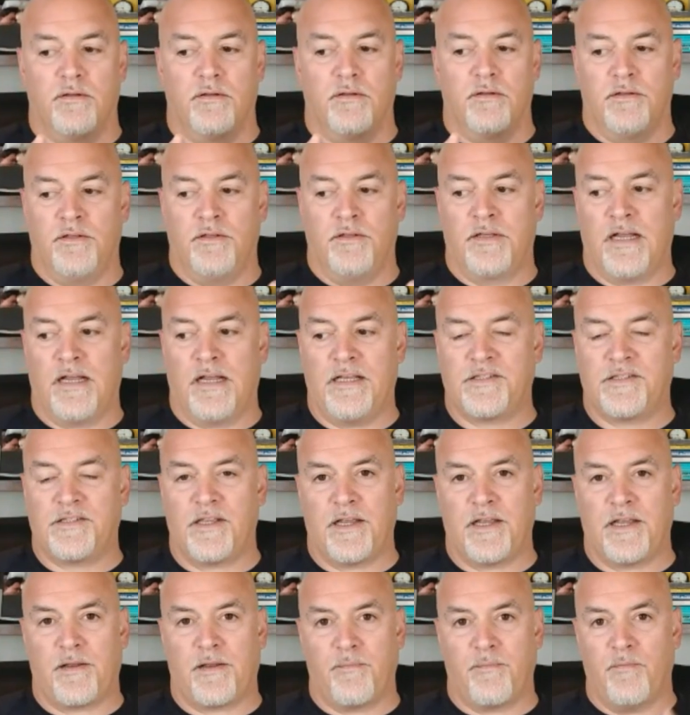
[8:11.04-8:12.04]
You guys
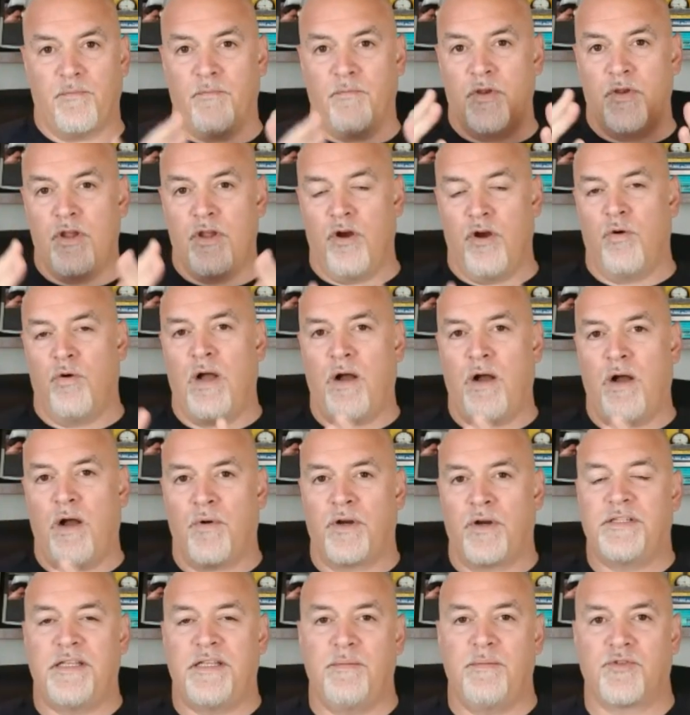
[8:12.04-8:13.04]
like know how
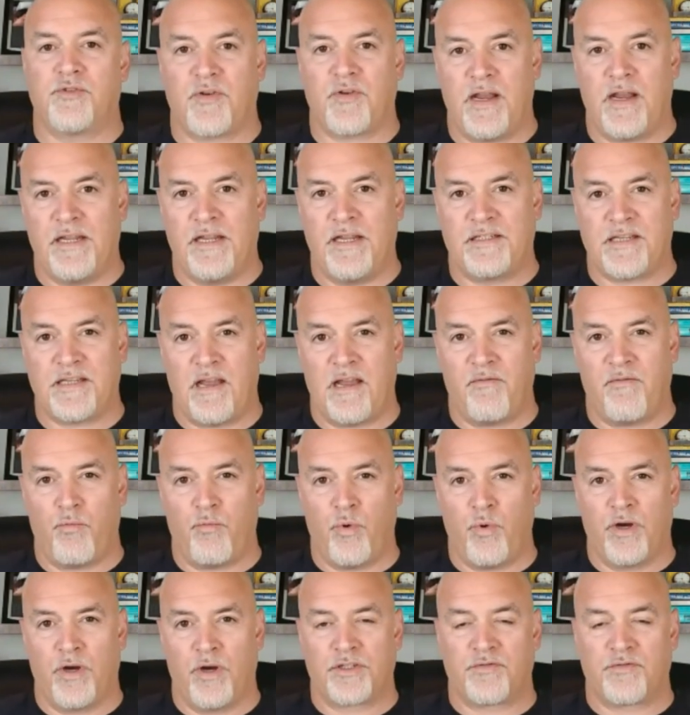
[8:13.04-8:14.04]
our team training site
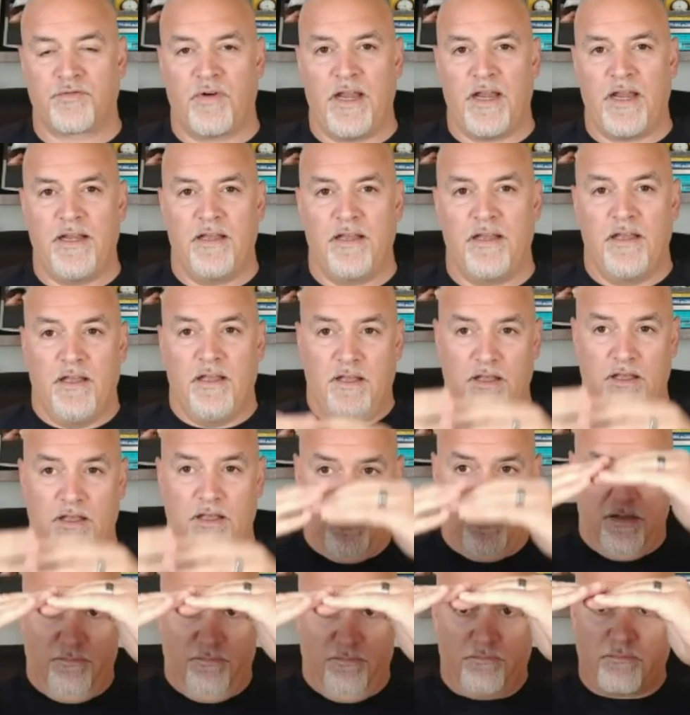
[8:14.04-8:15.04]
works, right?
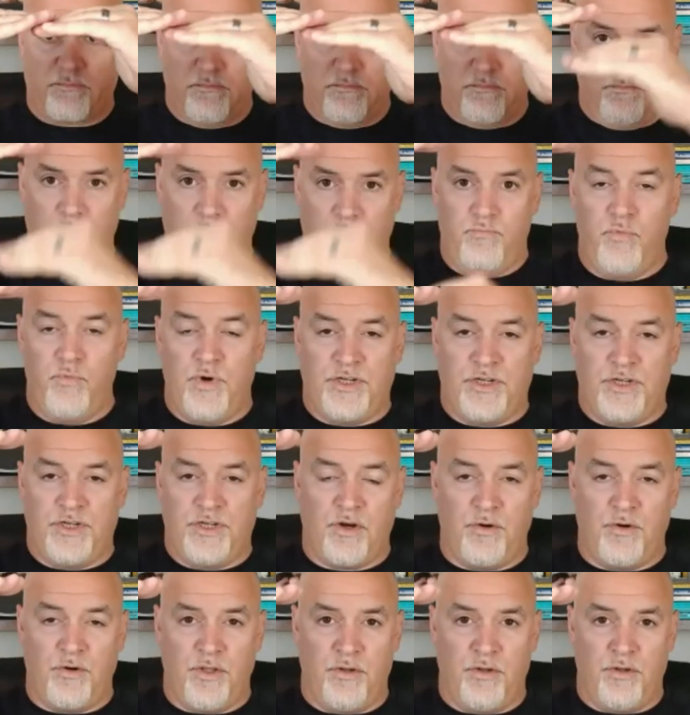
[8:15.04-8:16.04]
We
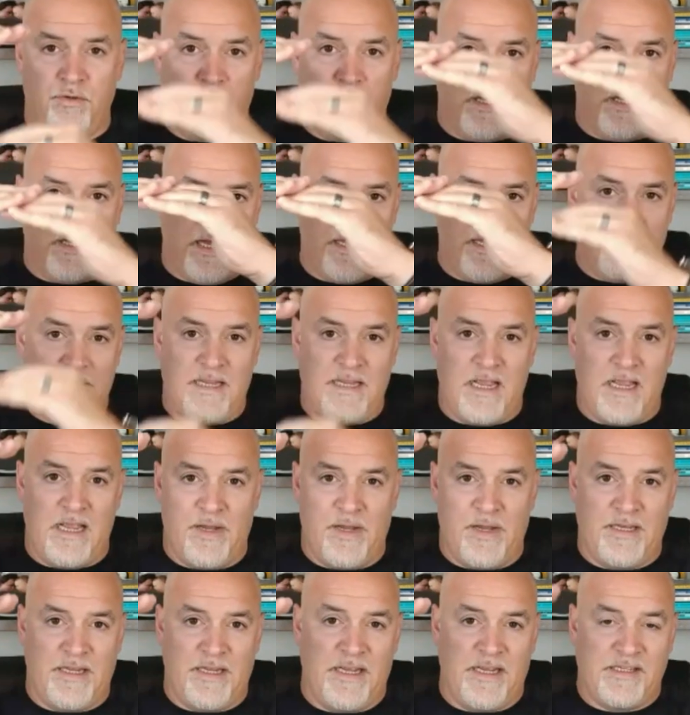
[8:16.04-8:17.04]
show you kind of day
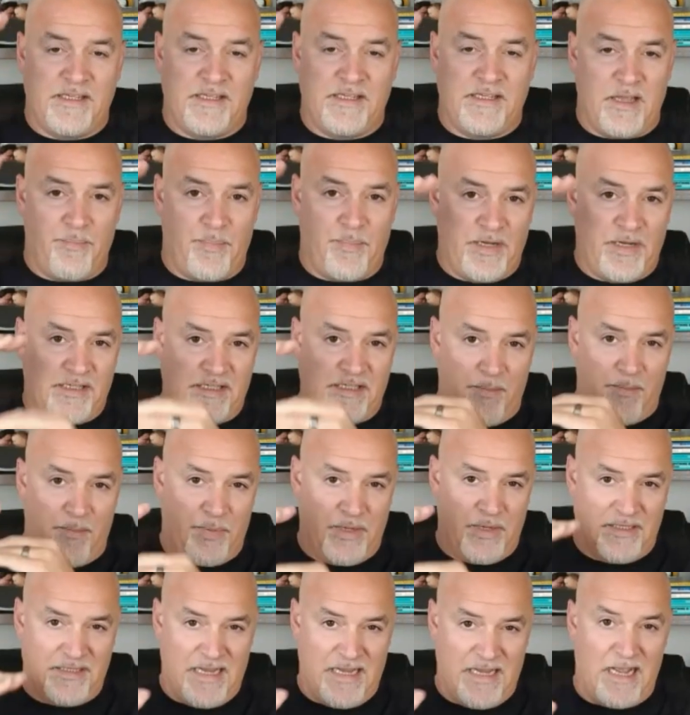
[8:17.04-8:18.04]
by day, step by step,
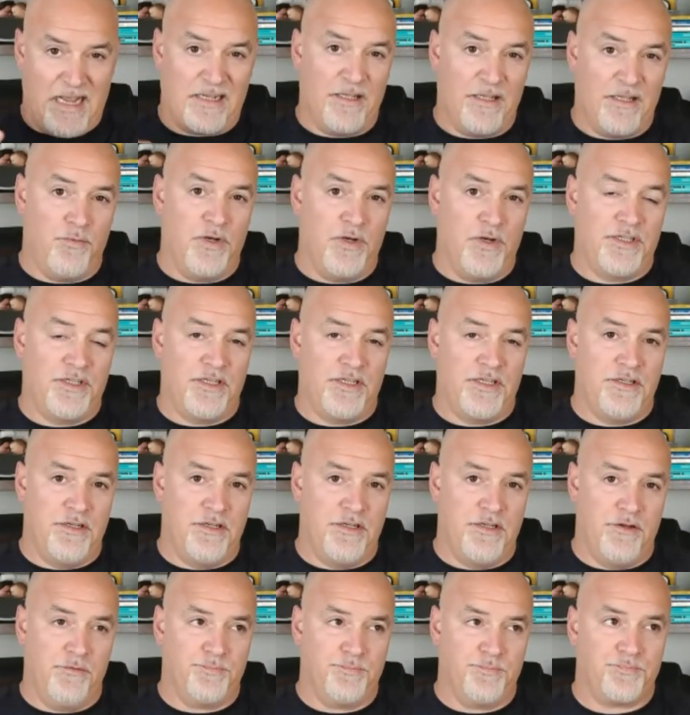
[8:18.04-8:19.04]
exactly what to
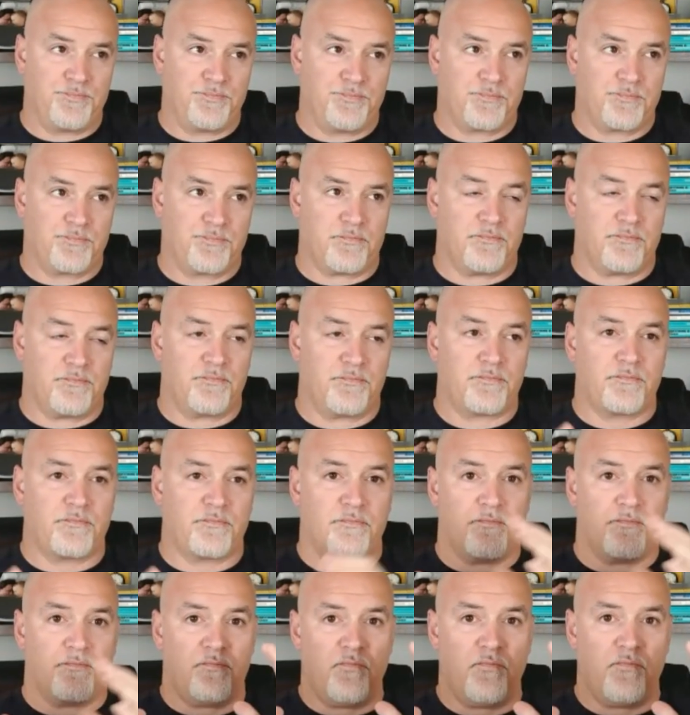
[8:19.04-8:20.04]
do.
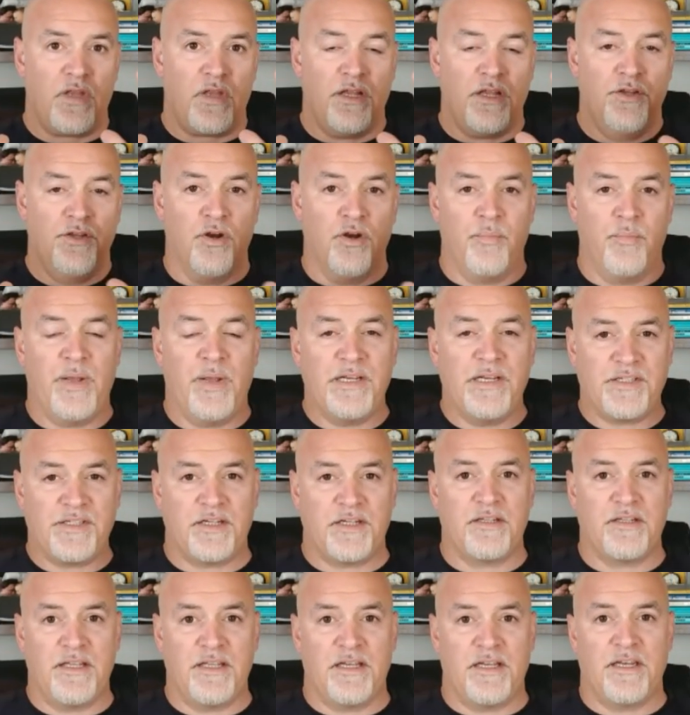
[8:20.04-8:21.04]
You're
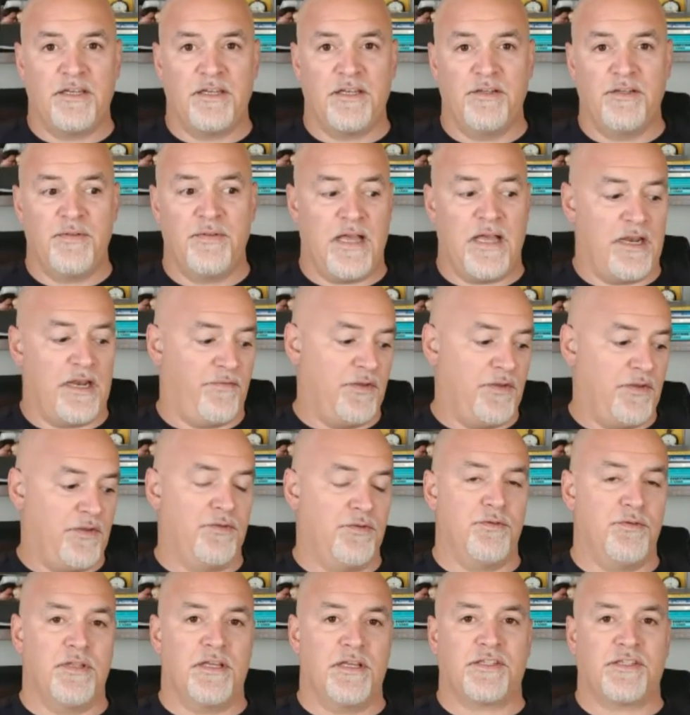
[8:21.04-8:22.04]
basically going to do that. If you
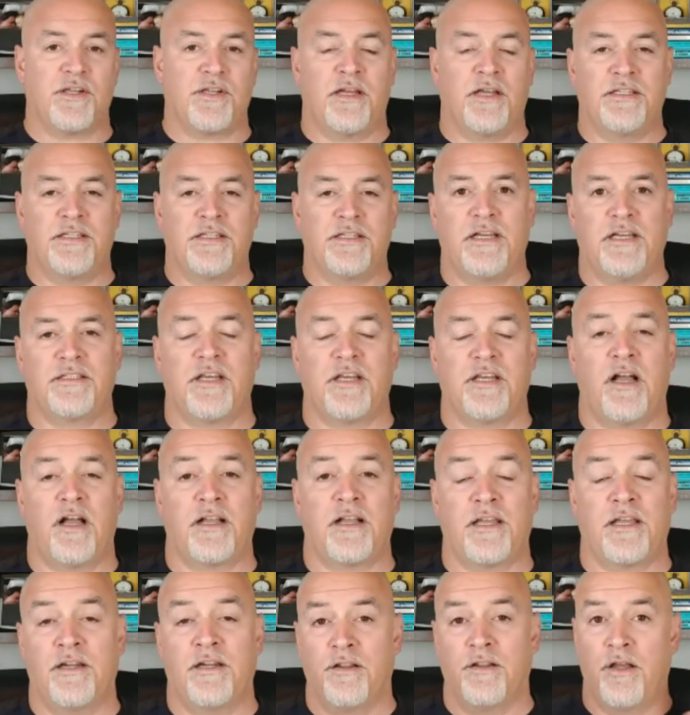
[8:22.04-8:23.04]
do this on
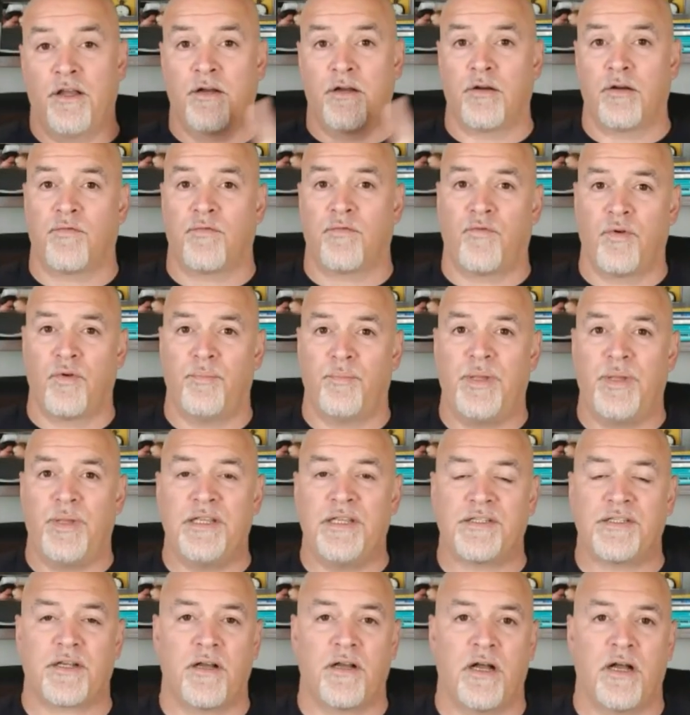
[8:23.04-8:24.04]
TikTok in a longer form
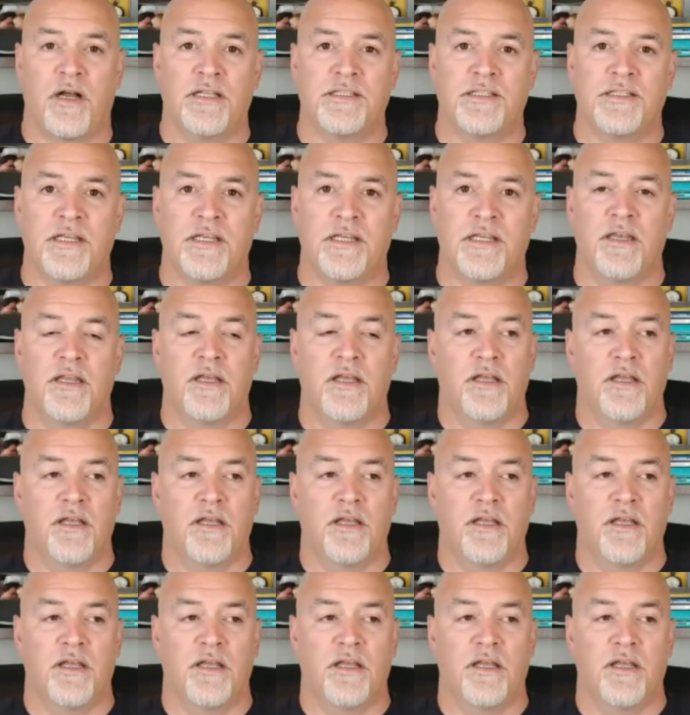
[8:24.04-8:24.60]
piece of content,